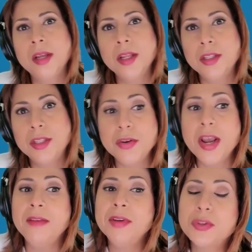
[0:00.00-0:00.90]
Do you
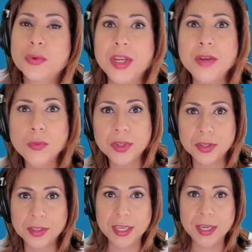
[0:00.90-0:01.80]
have a dream with a
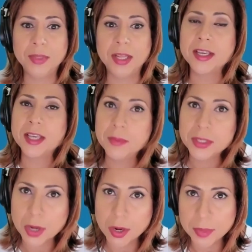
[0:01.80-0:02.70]
theme that keeps
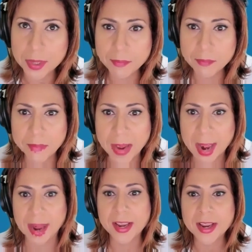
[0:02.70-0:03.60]
coming
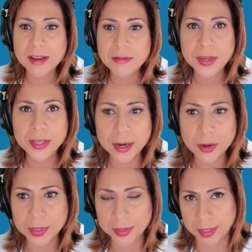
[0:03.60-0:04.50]
back every now
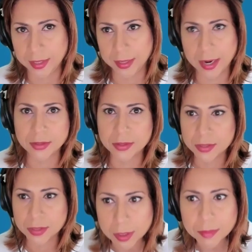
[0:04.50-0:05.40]
and then, and
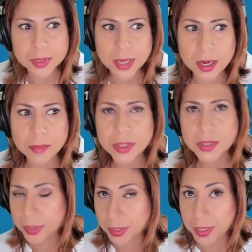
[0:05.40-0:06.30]
sometimes
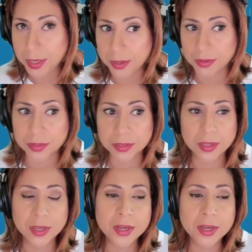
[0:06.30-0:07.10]
over the years?